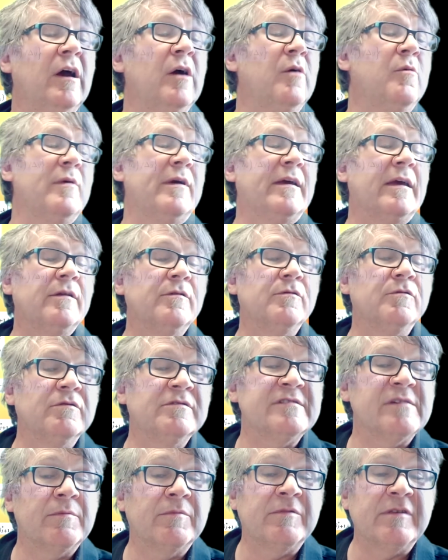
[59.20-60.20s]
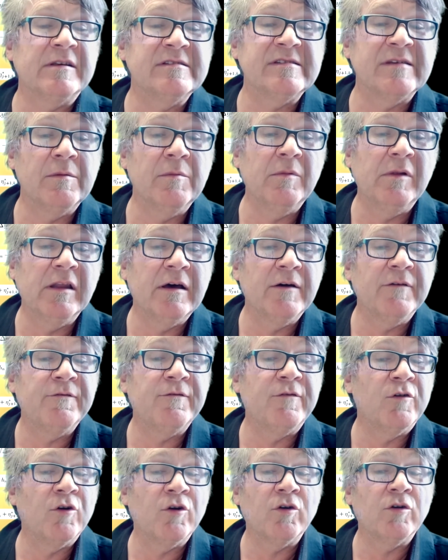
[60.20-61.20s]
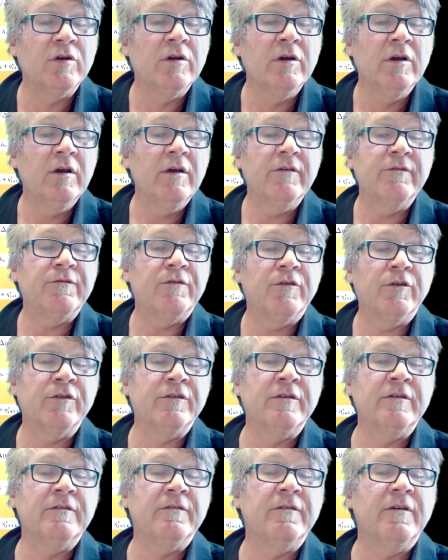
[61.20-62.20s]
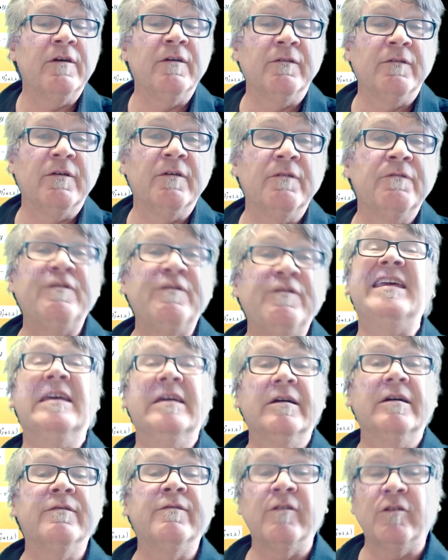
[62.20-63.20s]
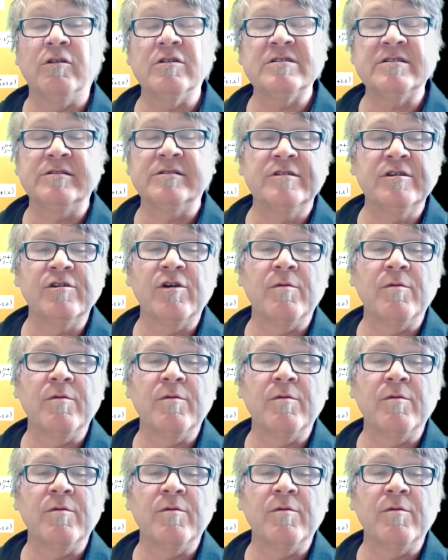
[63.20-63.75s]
And we can do something similar for the v velocity